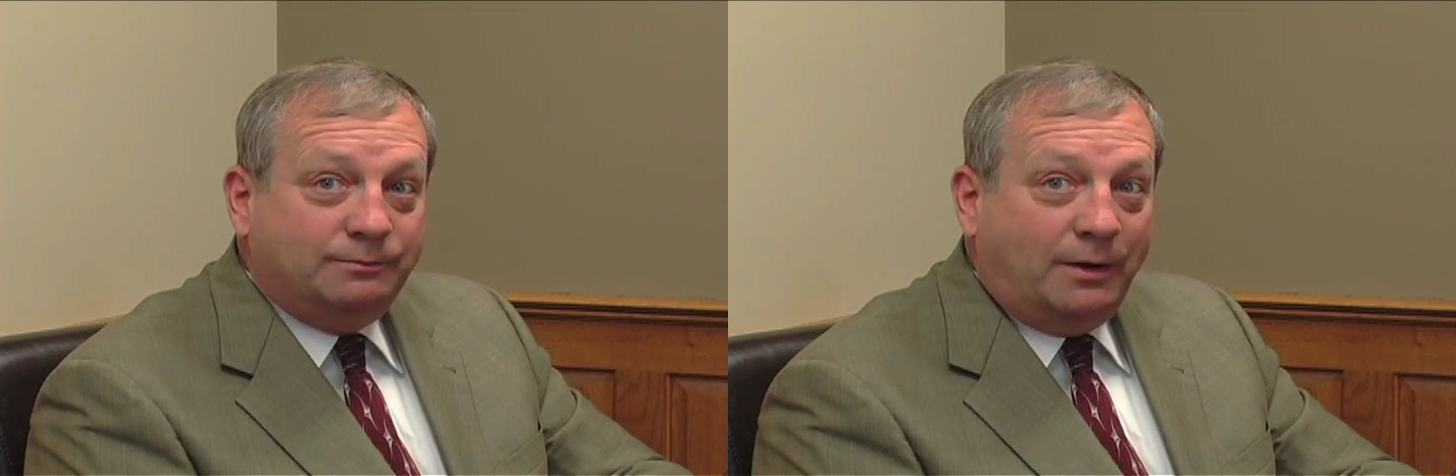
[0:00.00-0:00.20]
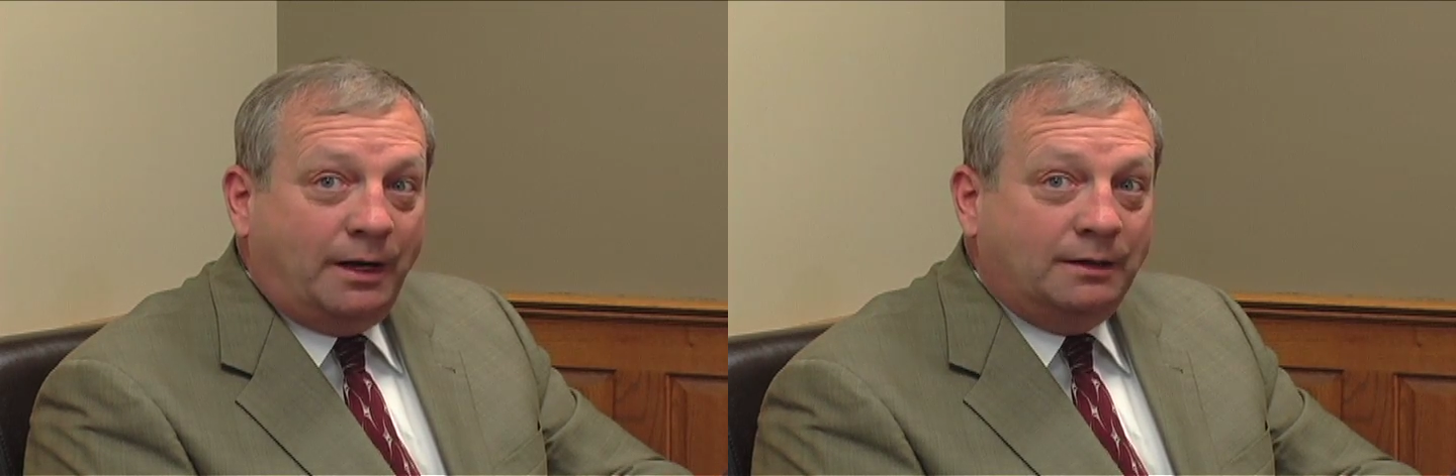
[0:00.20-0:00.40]

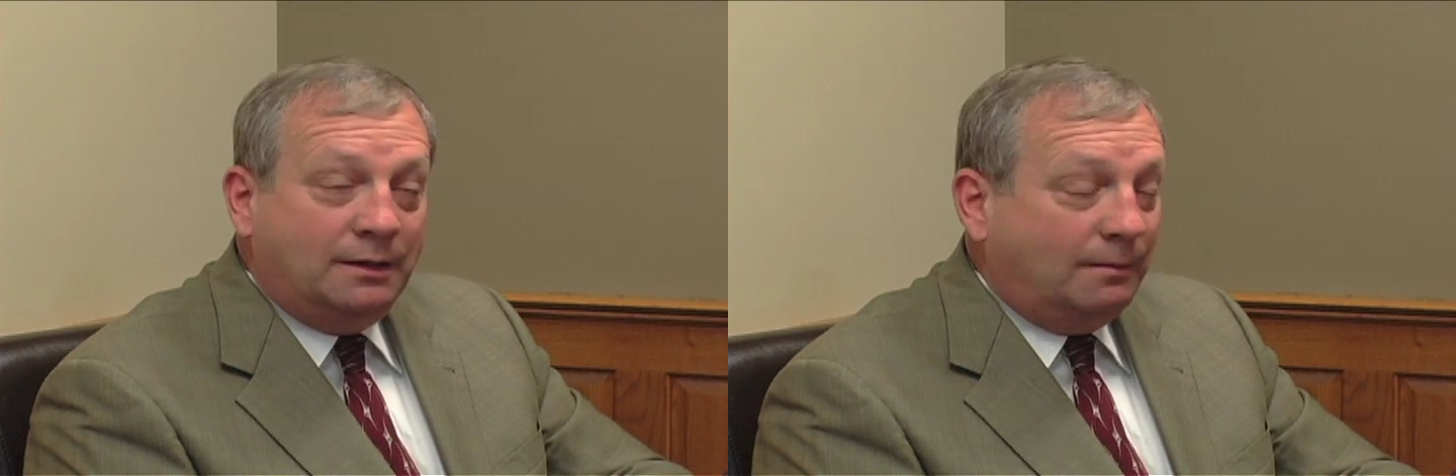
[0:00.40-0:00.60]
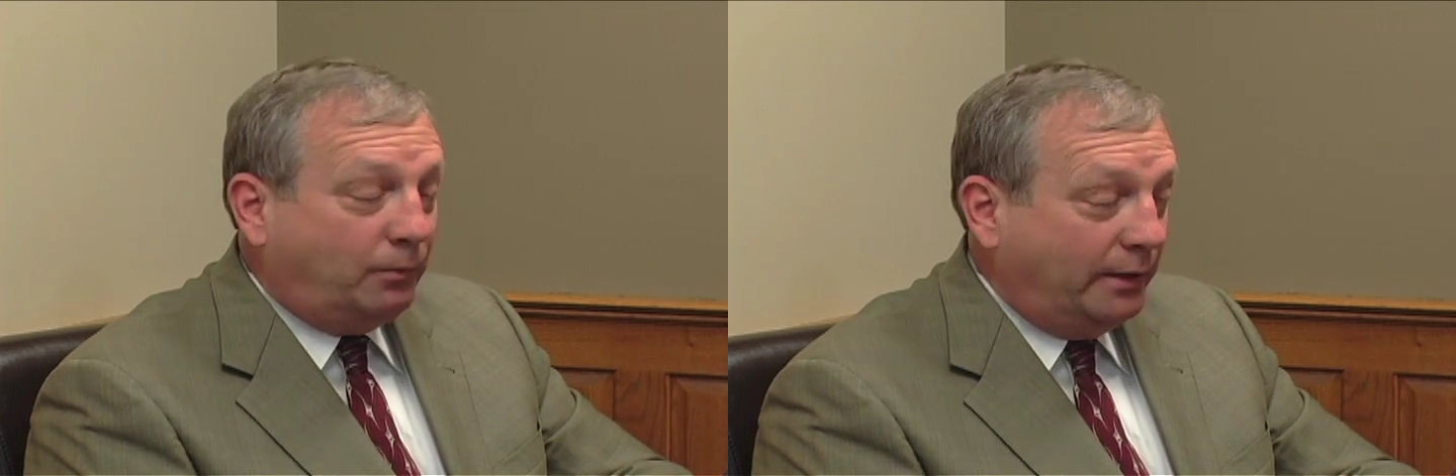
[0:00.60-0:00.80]
by an
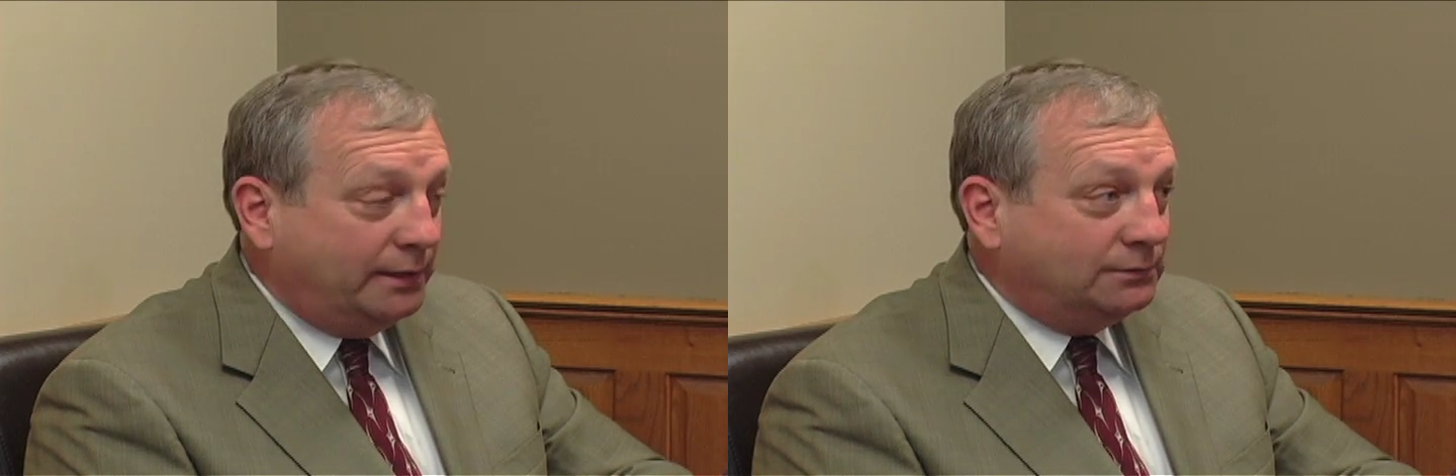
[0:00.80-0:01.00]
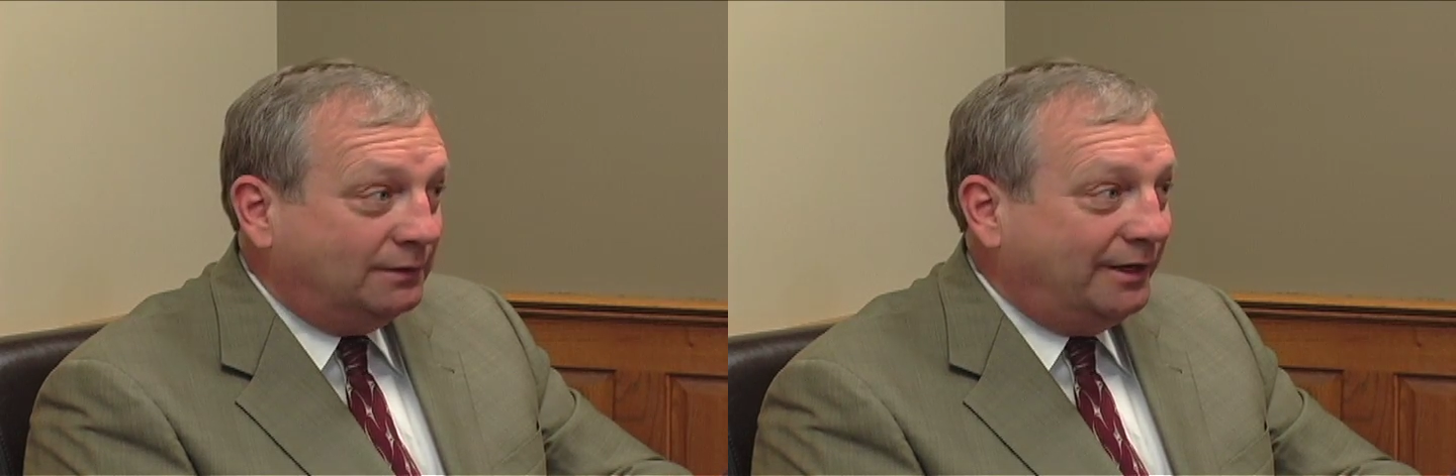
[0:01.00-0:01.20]

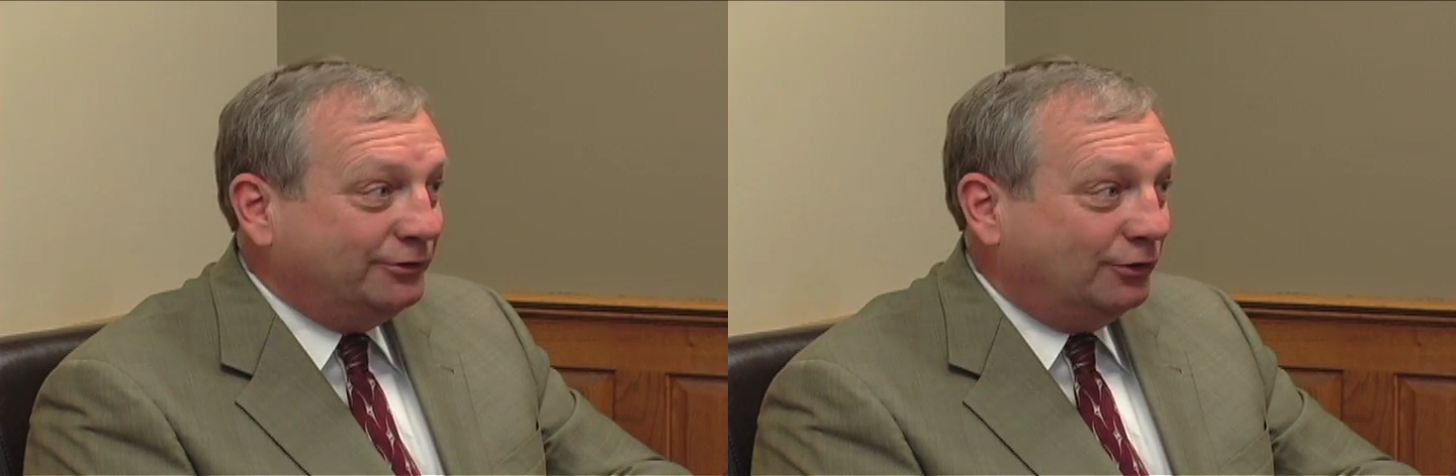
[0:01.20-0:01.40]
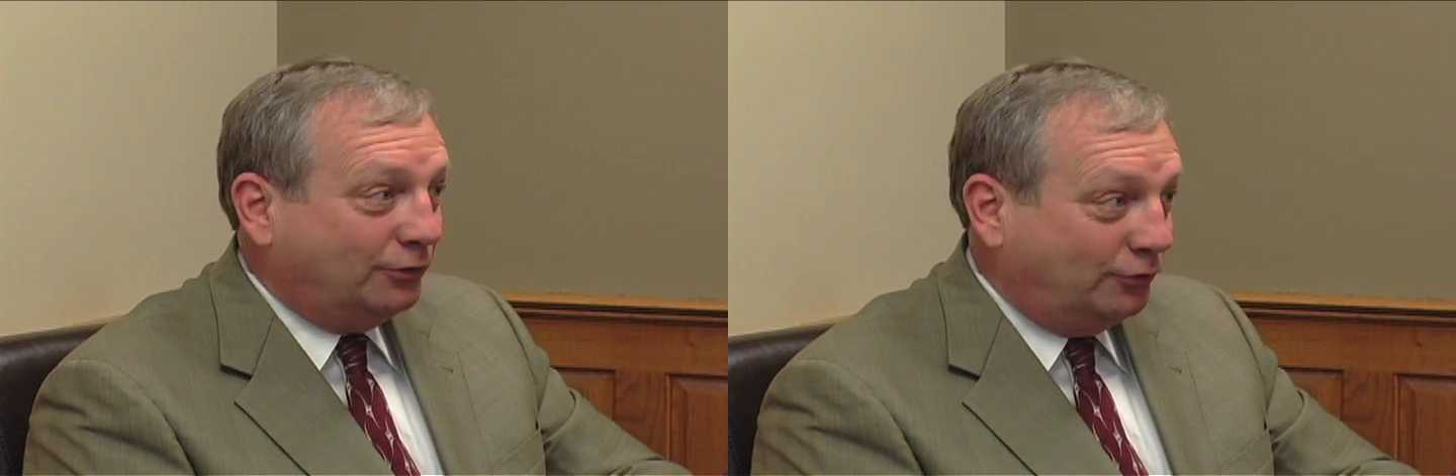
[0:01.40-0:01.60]
appraisal on
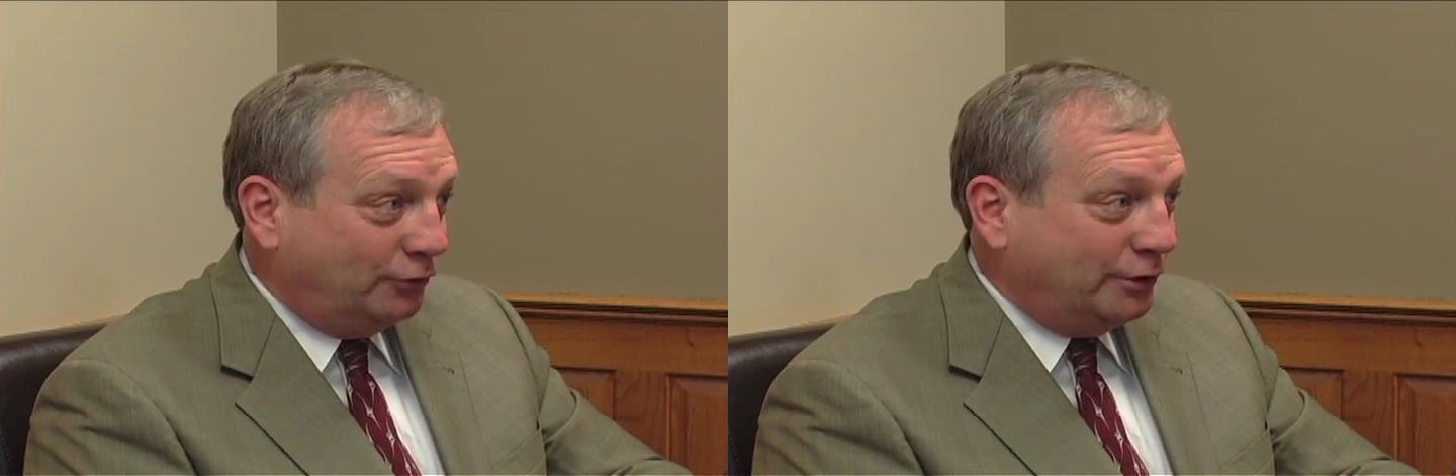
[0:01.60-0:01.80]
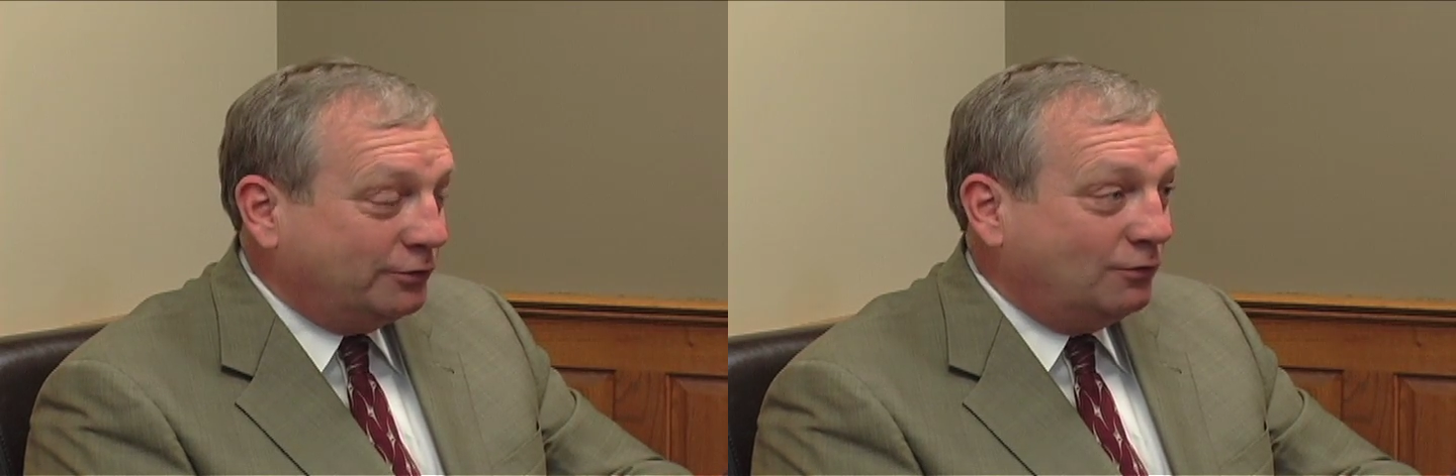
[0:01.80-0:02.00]
your
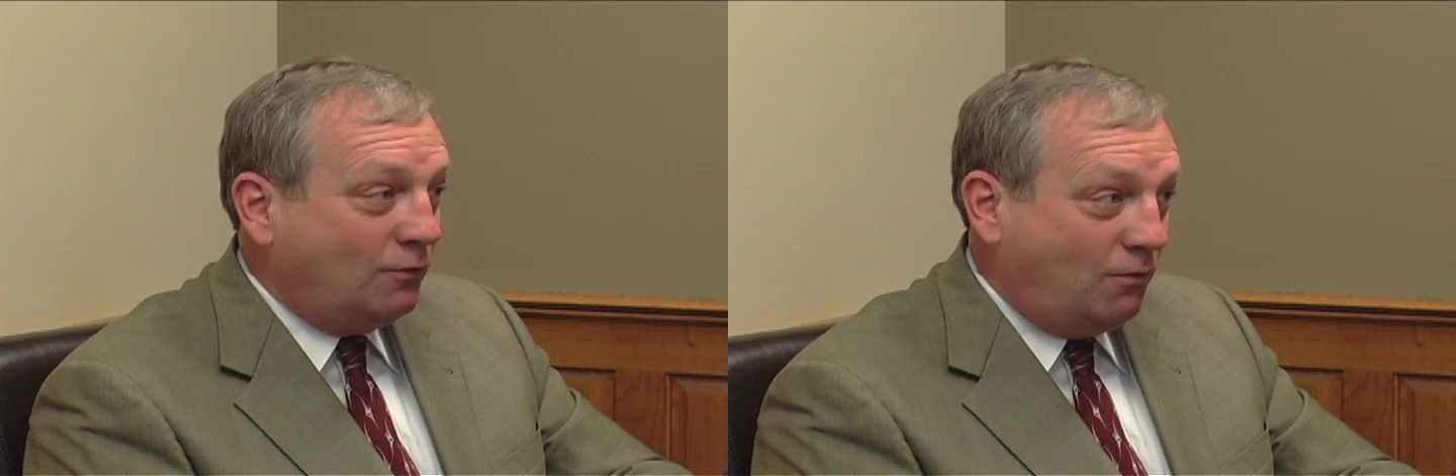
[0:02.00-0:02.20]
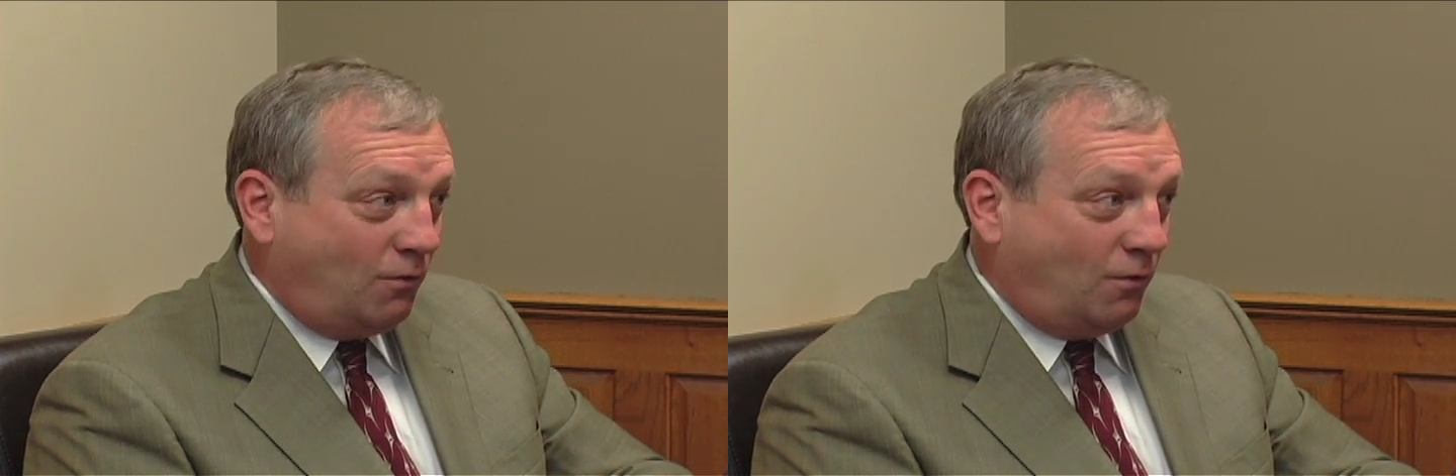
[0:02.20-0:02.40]
current
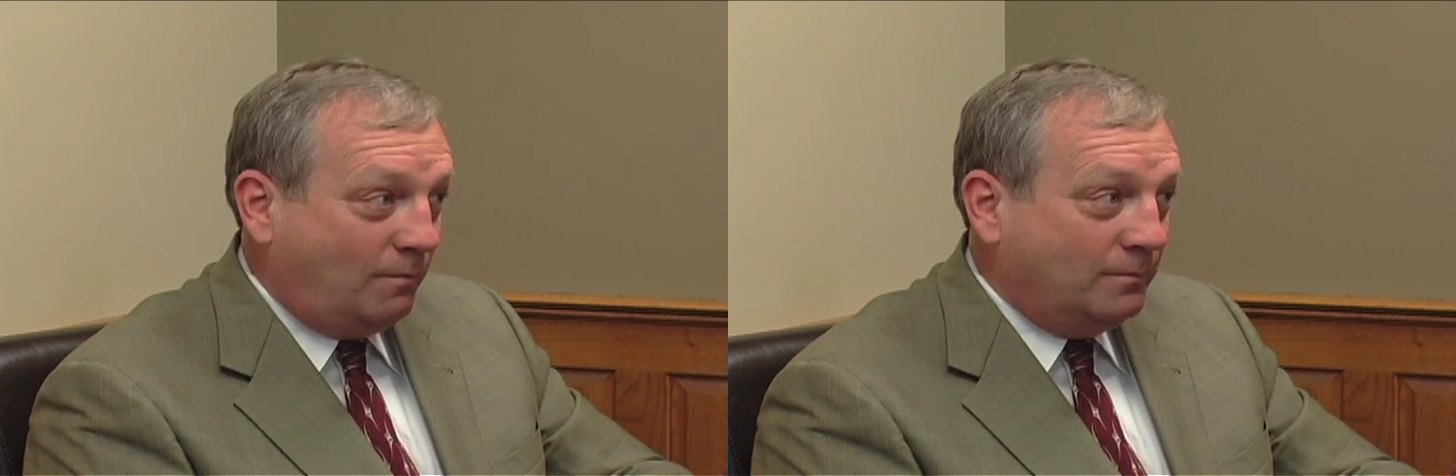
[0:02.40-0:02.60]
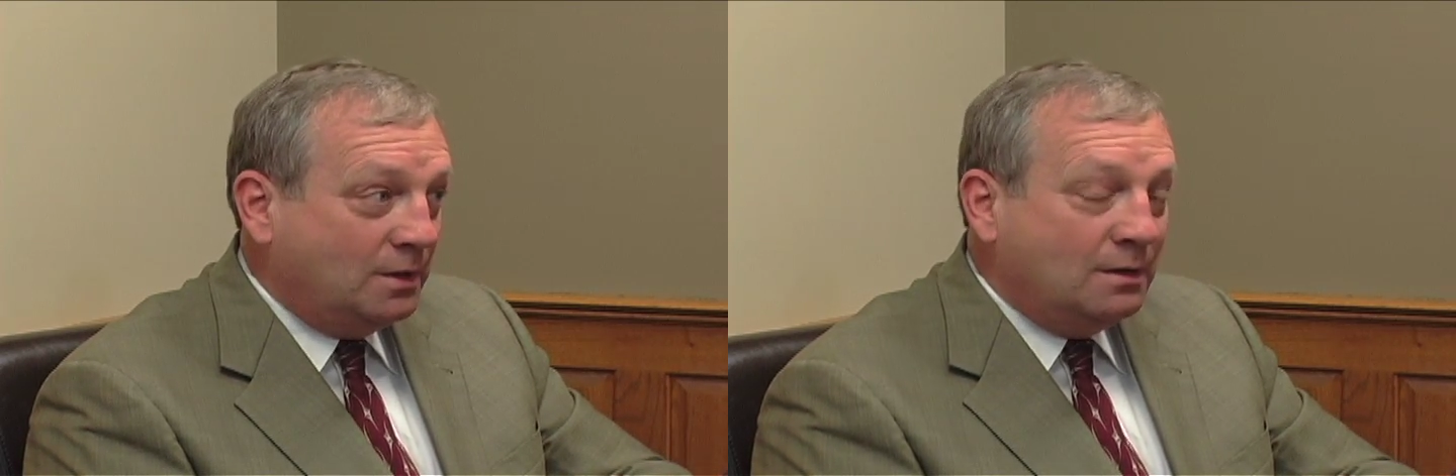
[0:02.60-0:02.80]
home,